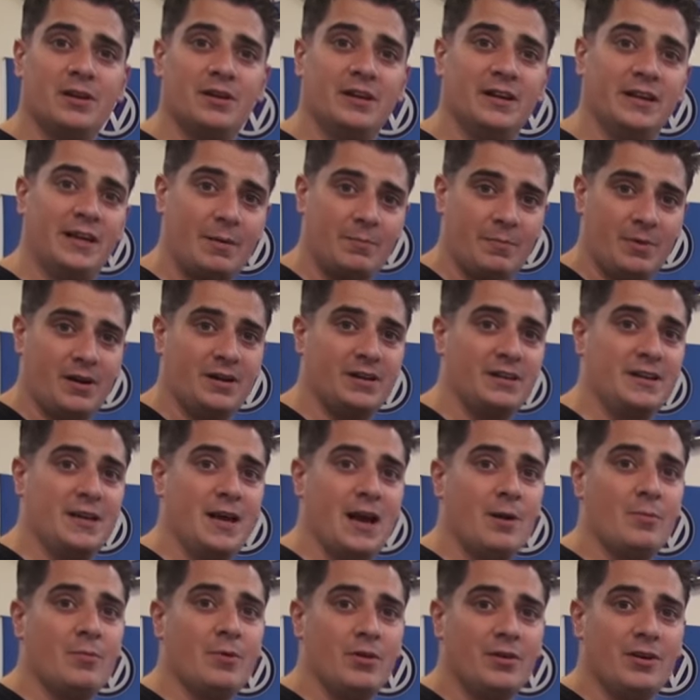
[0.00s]
I'm going to get behind the
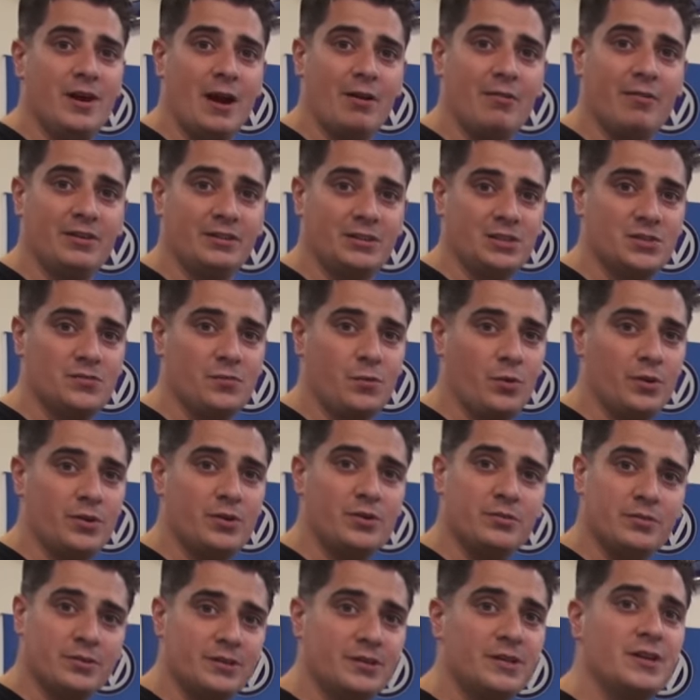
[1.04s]
camera and narrate this for
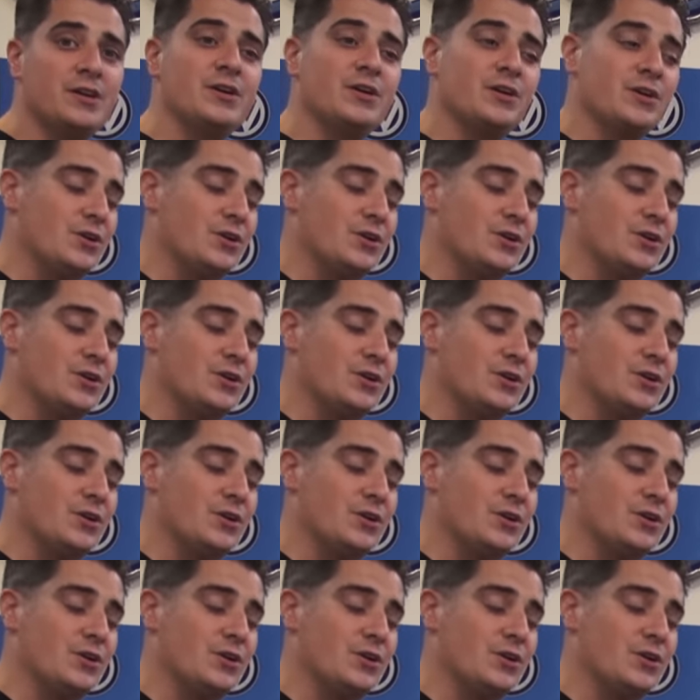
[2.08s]
you and